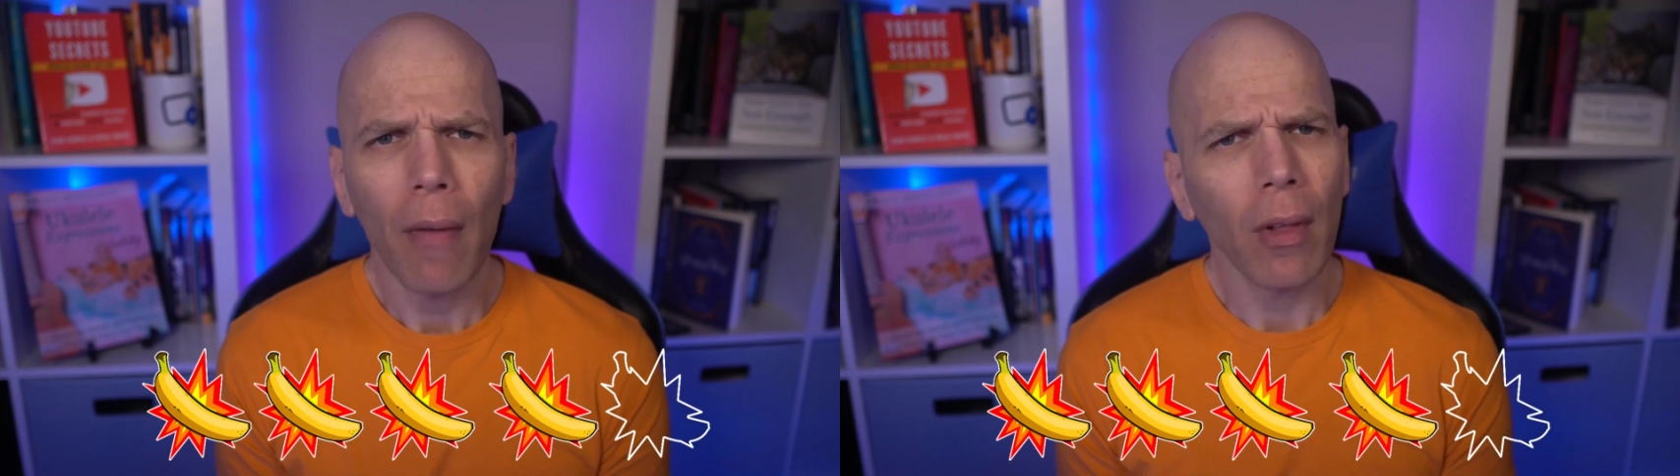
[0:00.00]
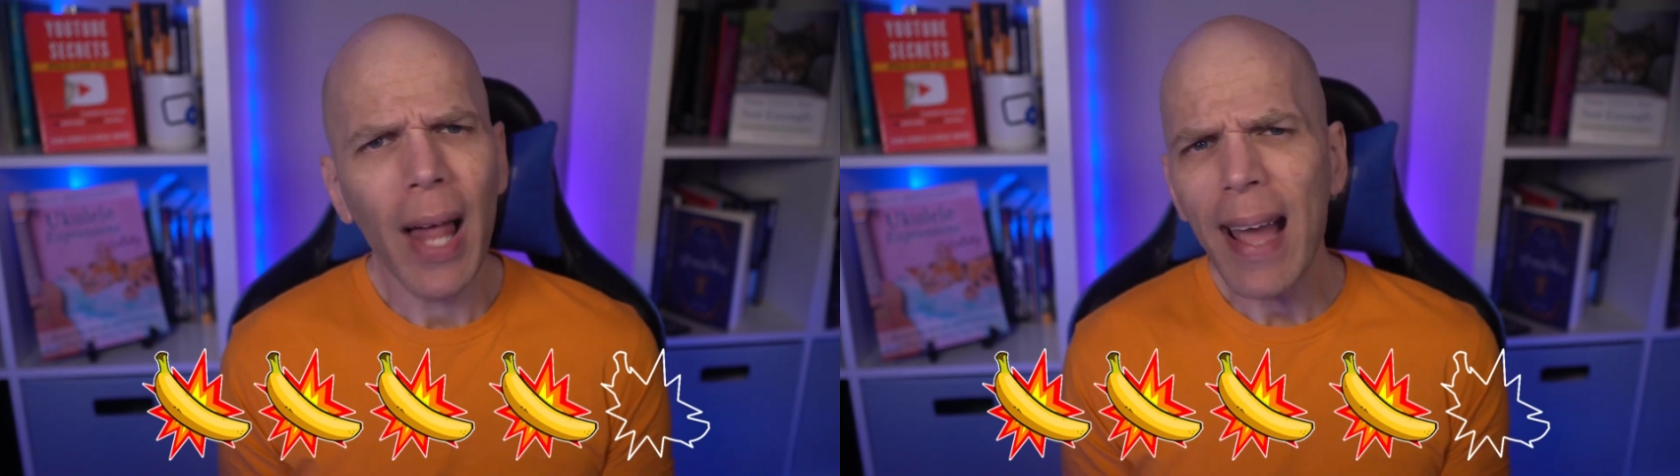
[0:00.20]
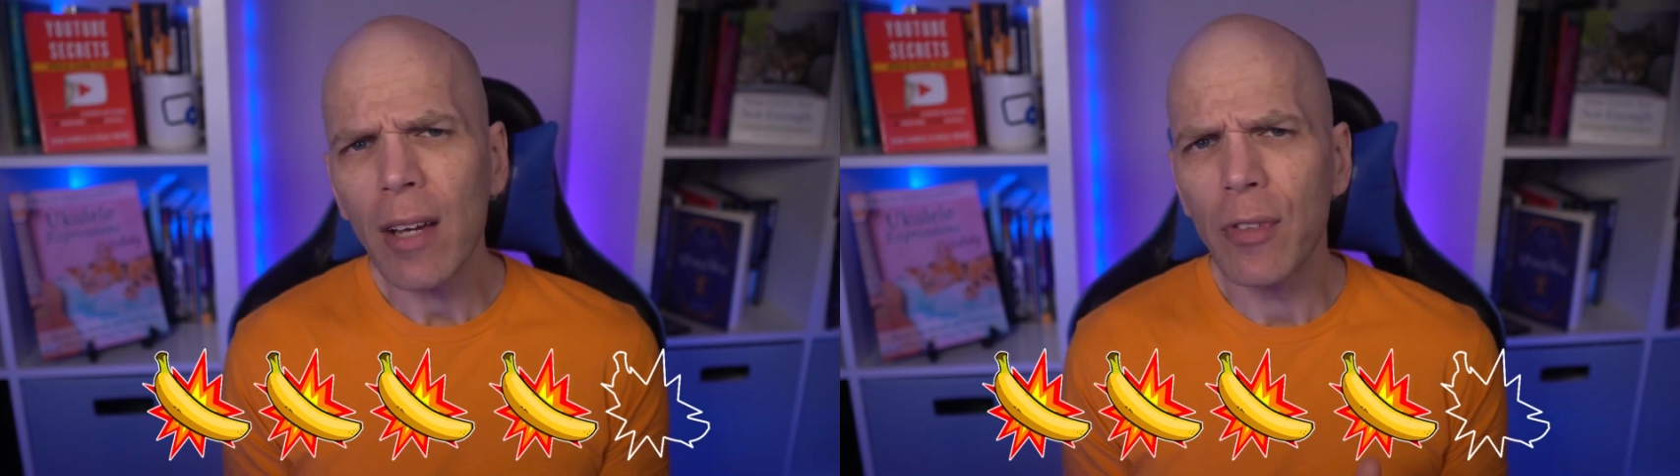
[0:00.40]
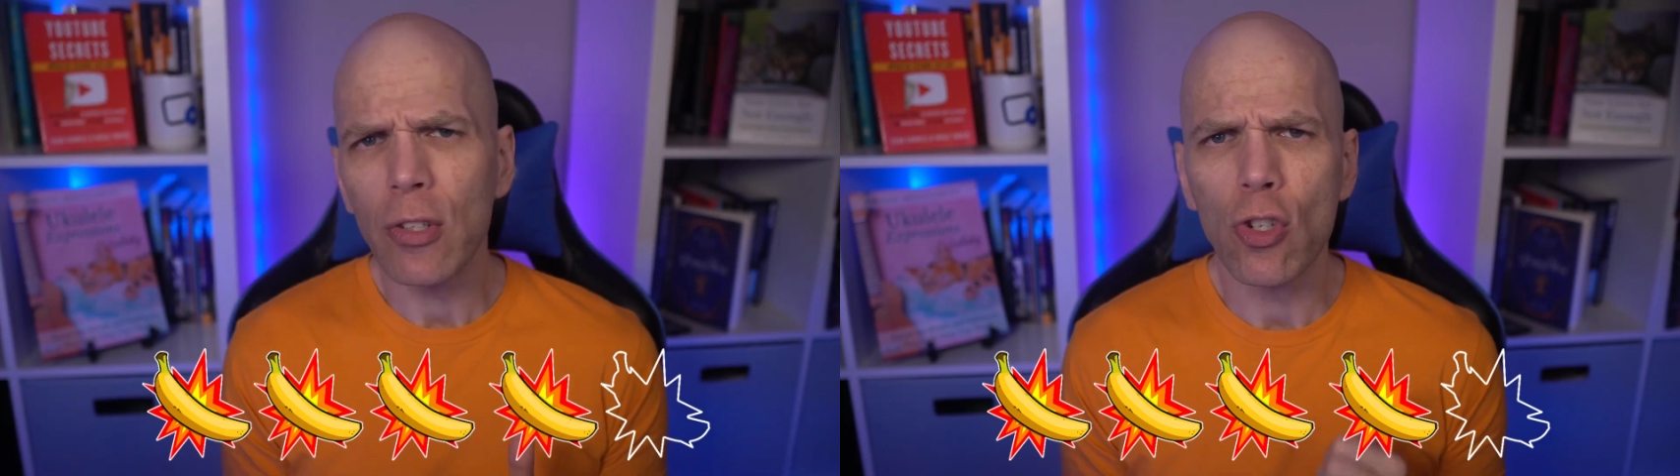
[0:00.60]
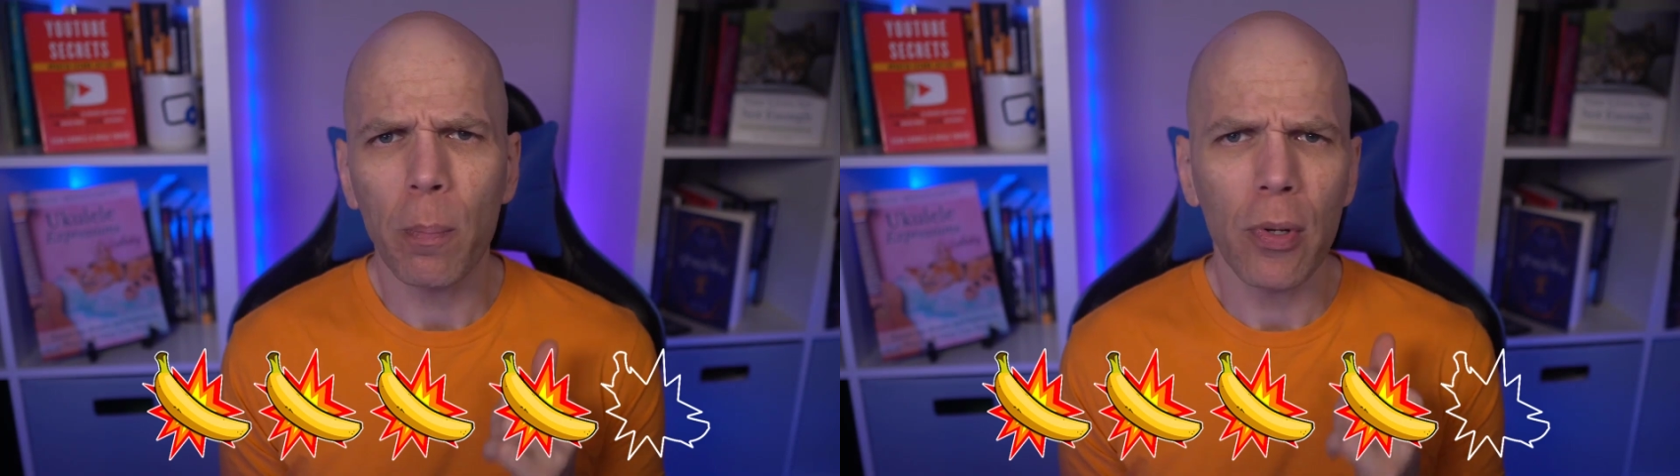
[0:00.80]
The lack of
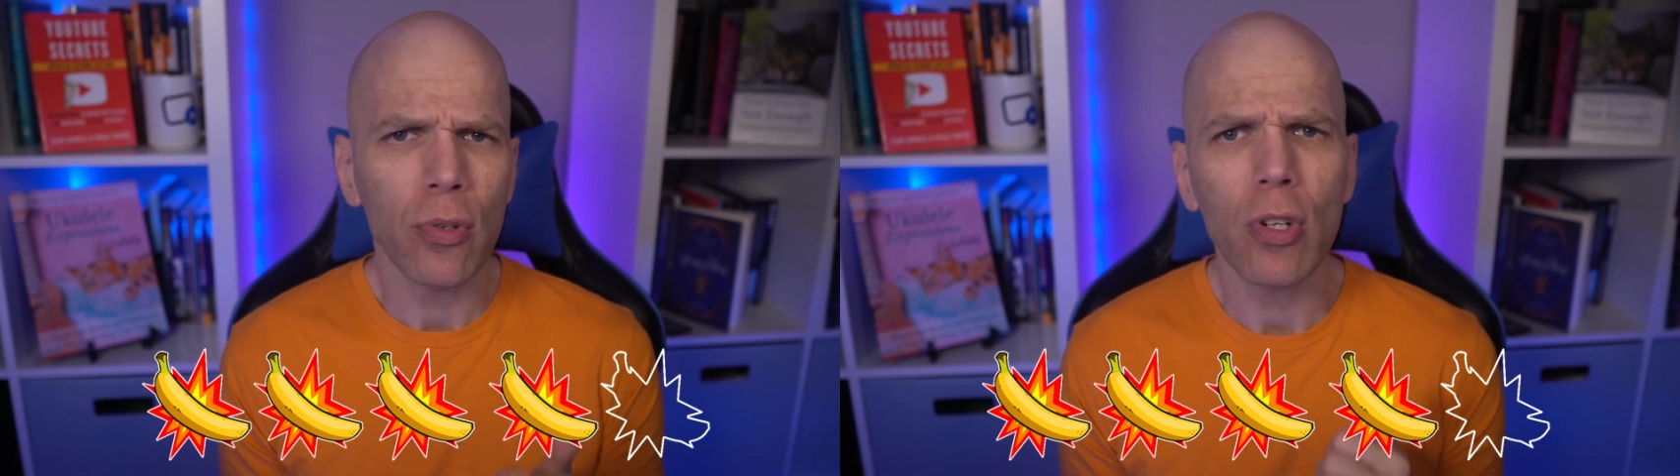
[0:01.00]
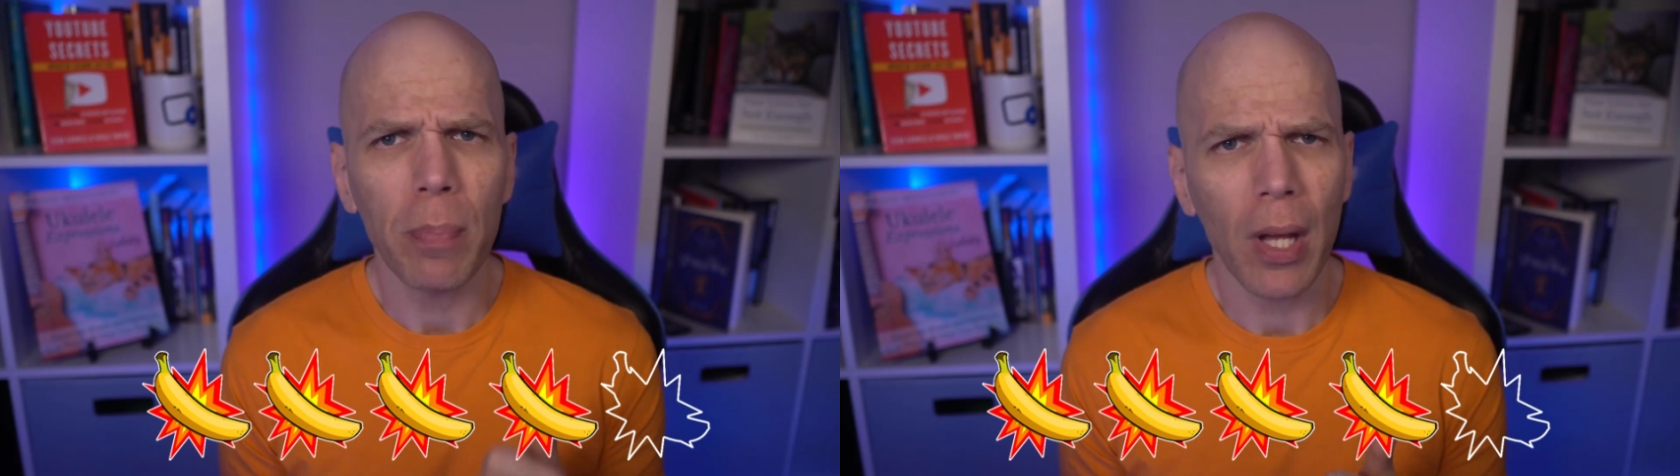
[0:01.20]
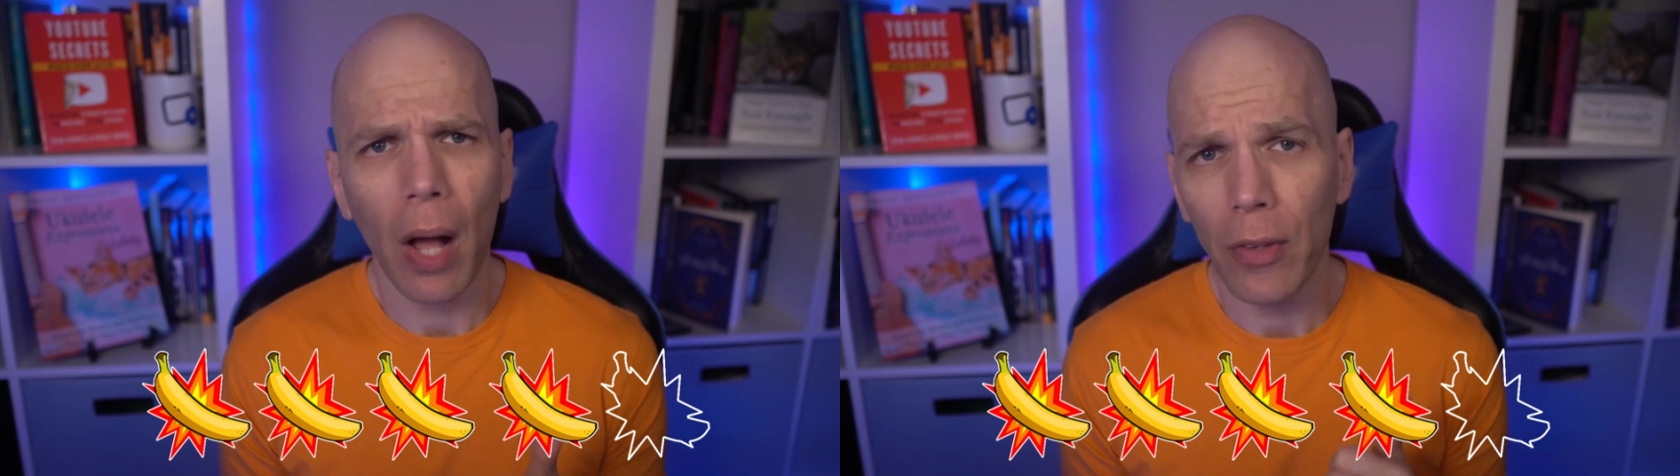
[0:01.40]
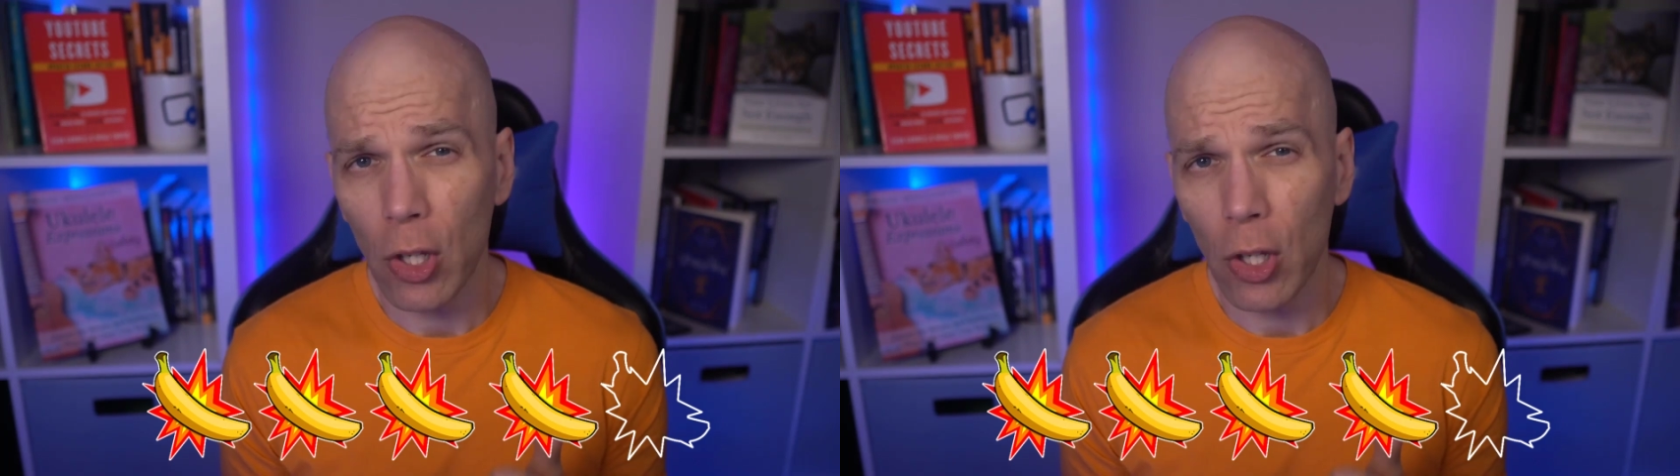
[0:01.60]
distribution beyond the